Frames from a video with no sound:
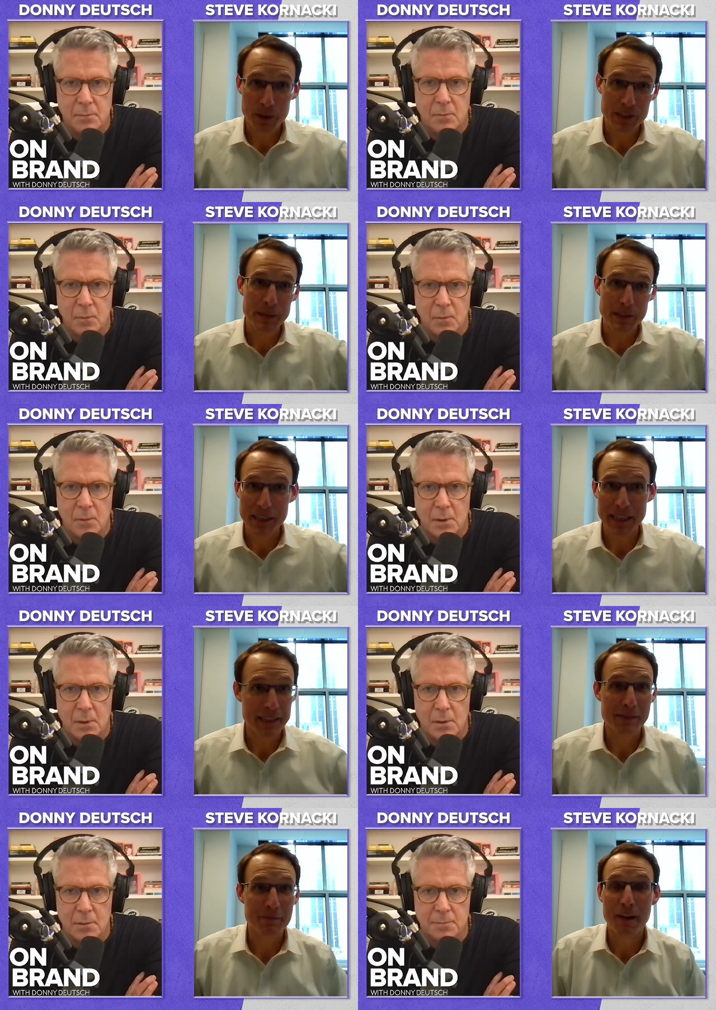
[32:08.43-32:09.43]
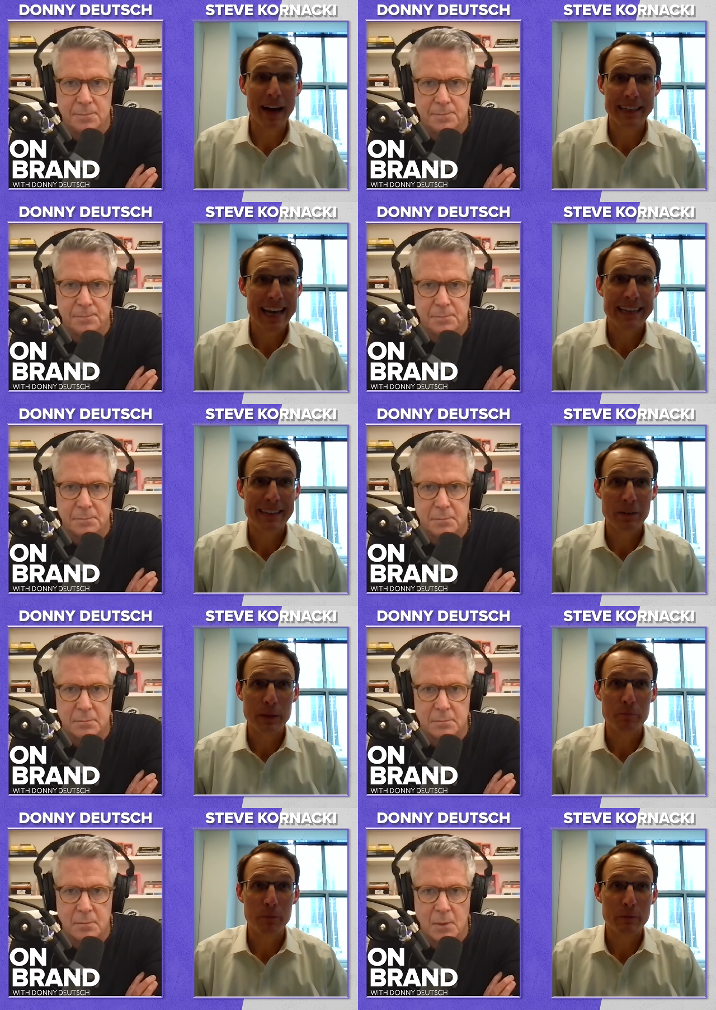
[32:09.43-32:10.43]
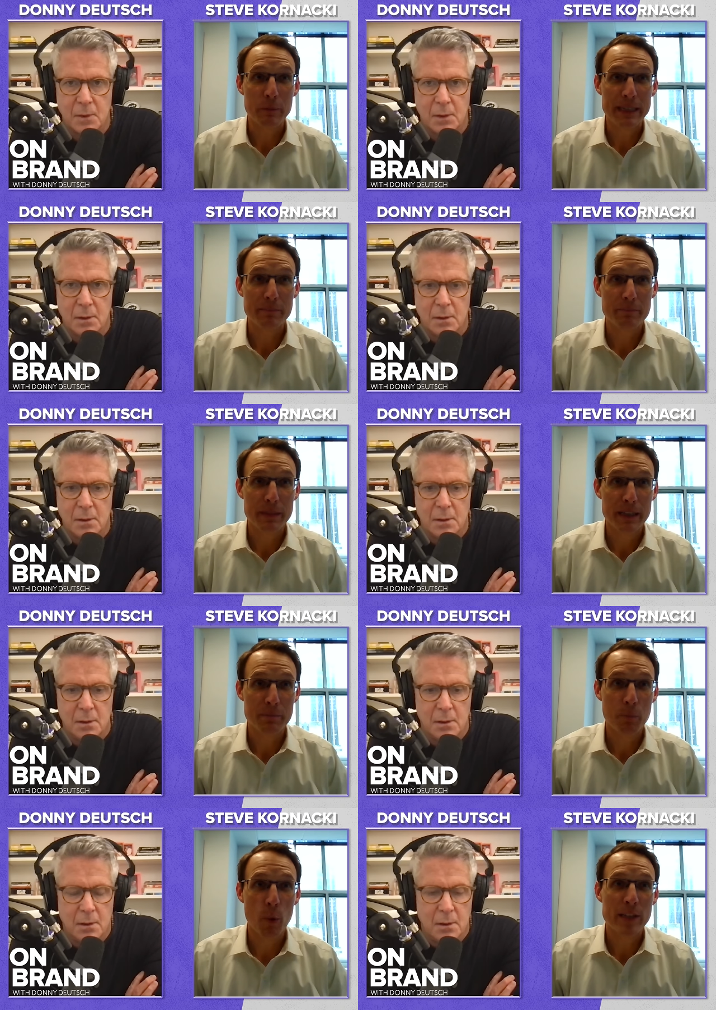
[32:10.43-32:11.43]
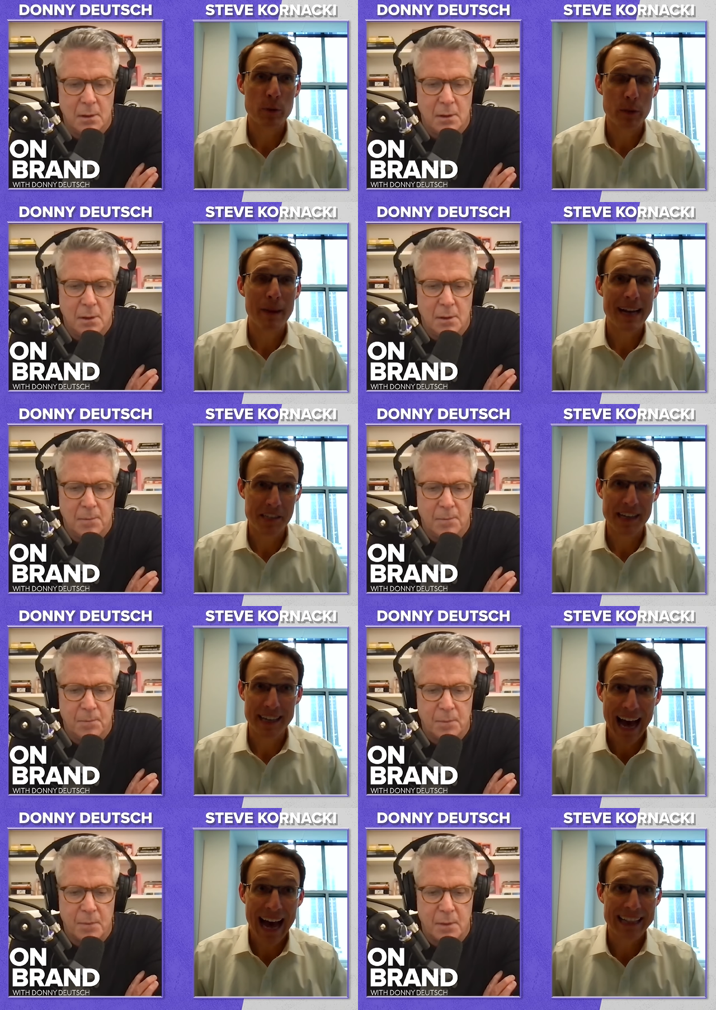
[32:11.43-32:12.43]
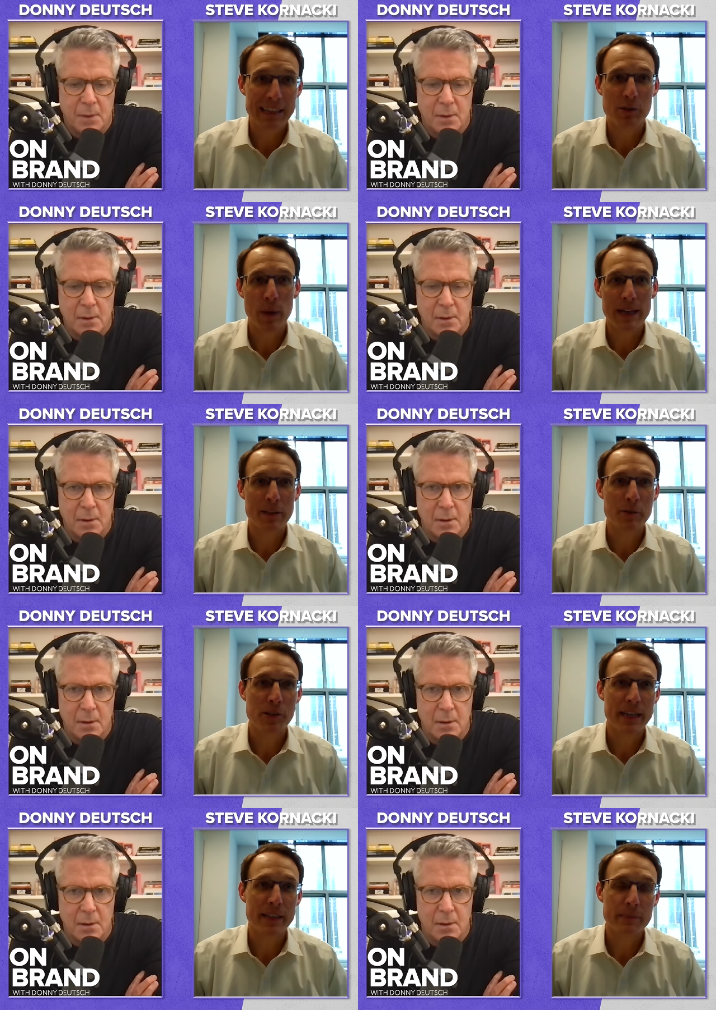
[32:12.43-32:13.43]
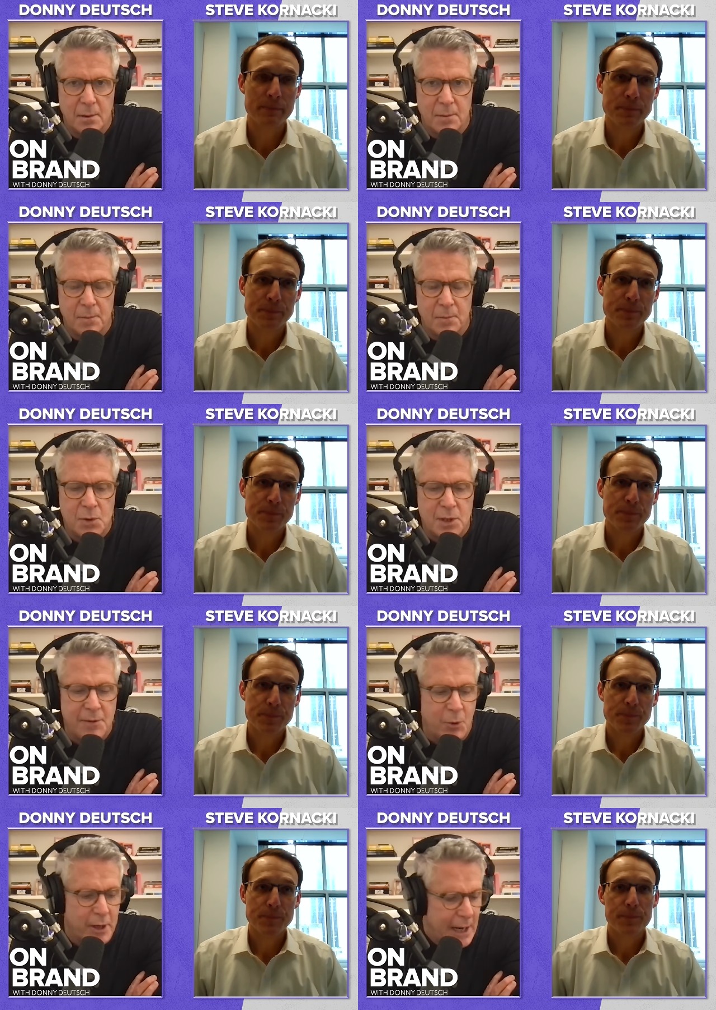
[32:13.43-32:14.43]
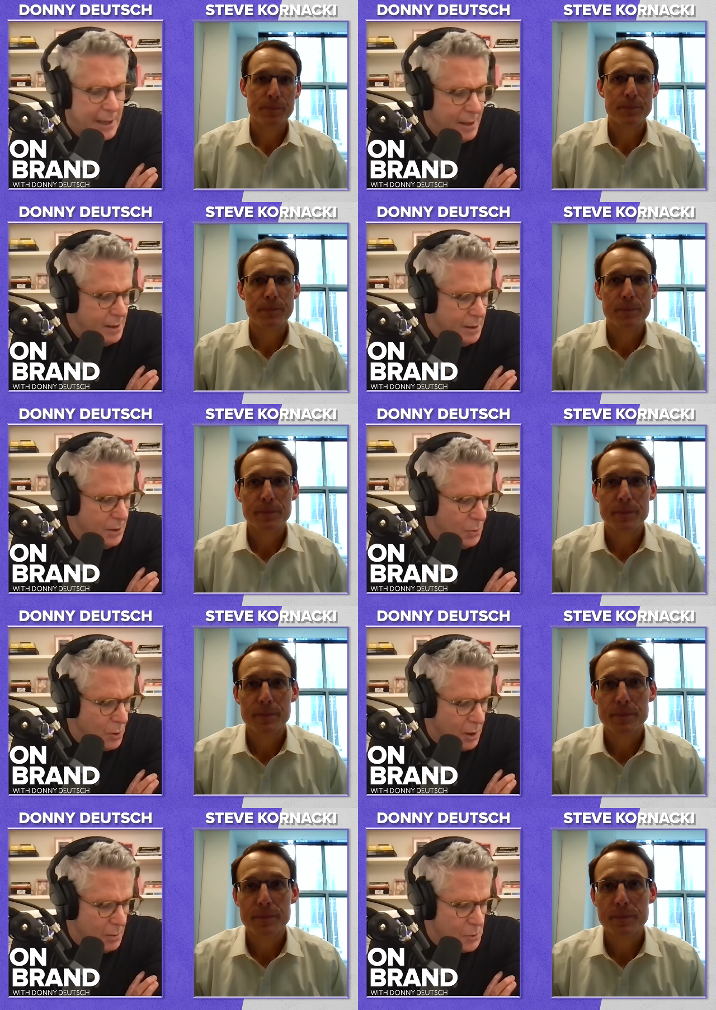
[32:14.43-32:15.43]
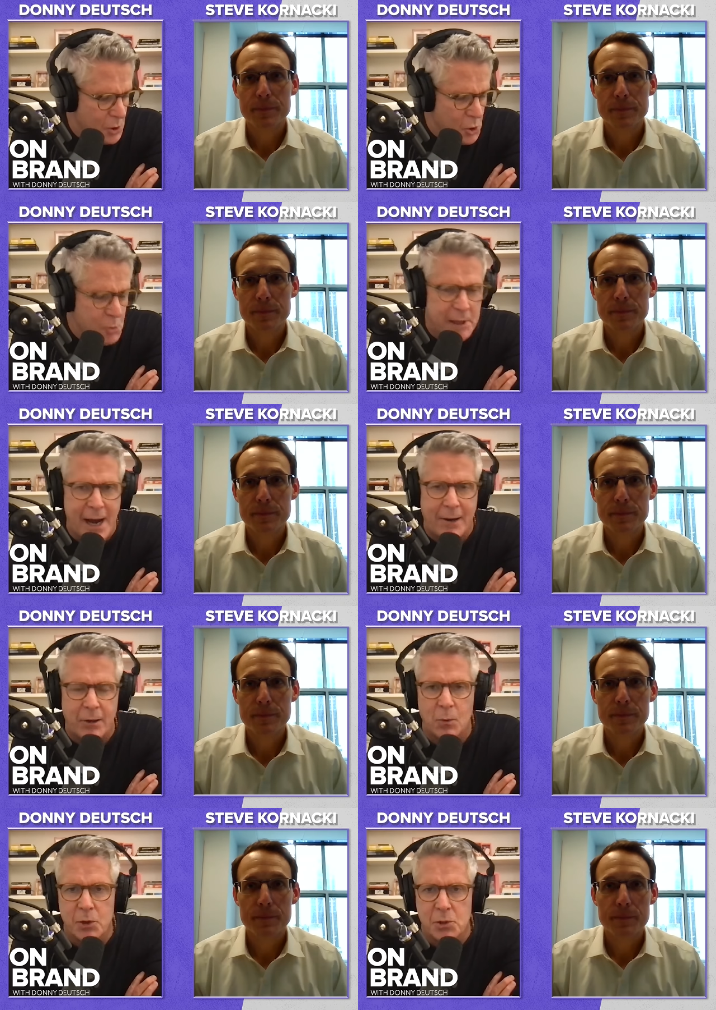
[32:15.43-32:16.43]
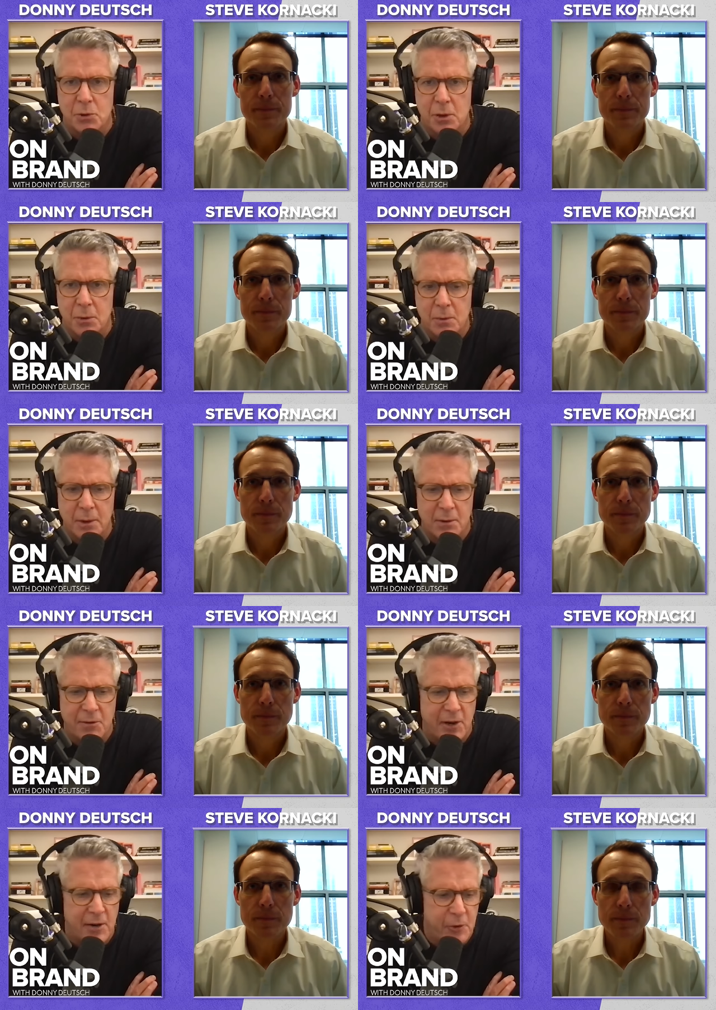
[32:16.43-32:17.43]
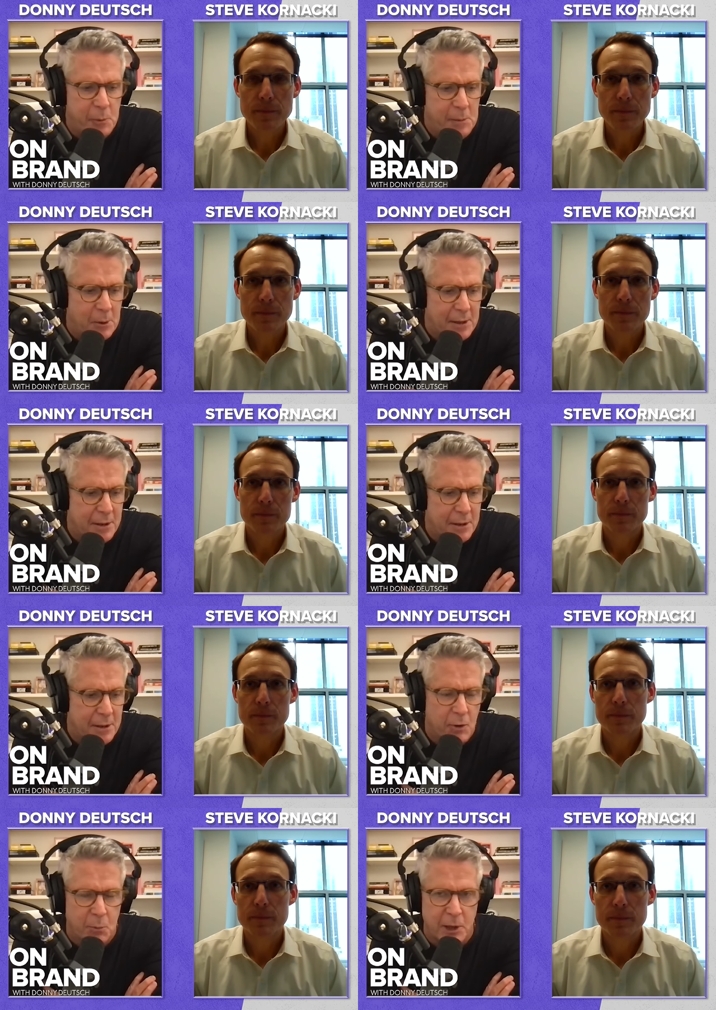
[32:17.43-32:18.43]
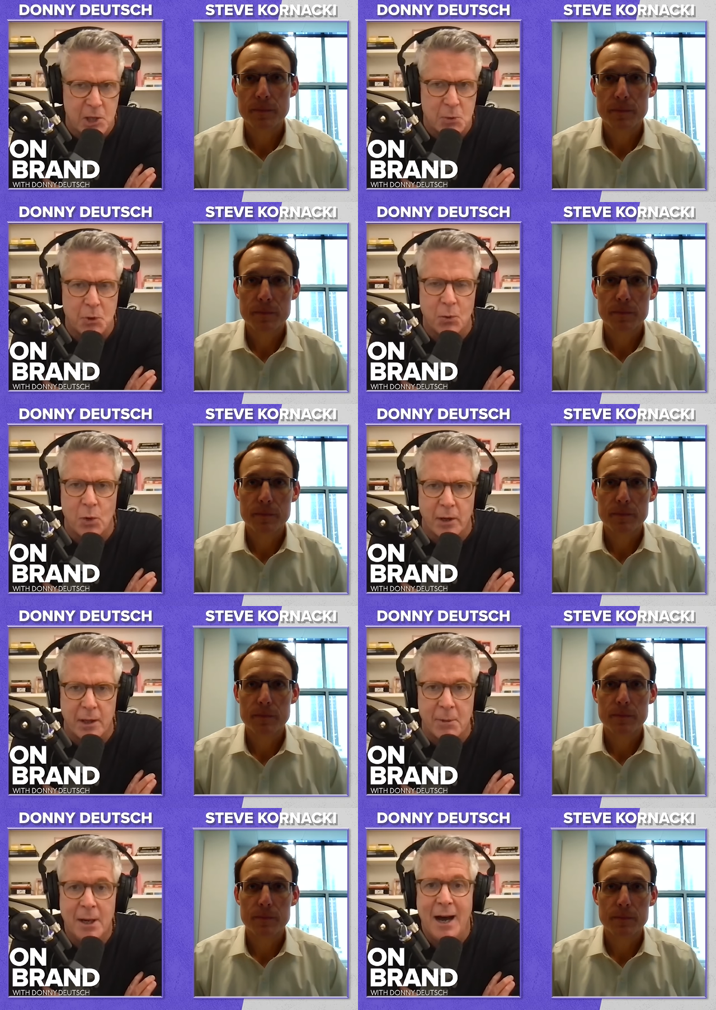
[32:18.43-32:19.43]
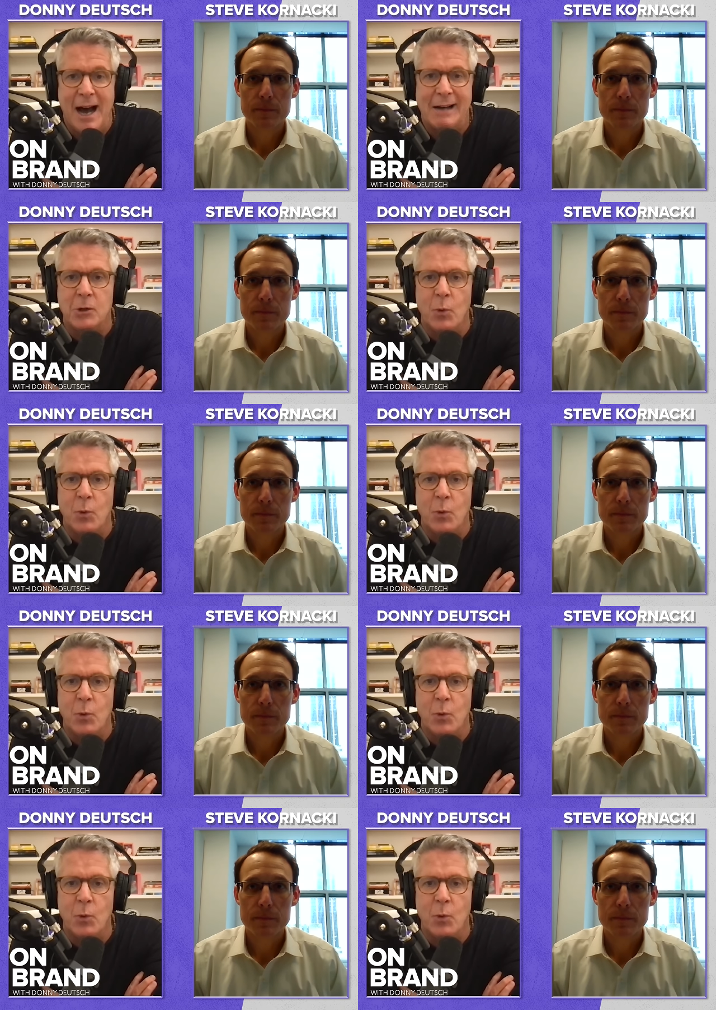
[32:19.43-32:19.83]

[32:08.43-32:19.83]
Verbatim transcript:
Speaker 1: with some of these things finding anything we, we, we can point to in the past and say, ah, there's a way to understand it.
Speaker 2: Steve Kornacki, you are so spectacular at what you do. There are very few people I think are irreplaceable. You're one of them. I don't know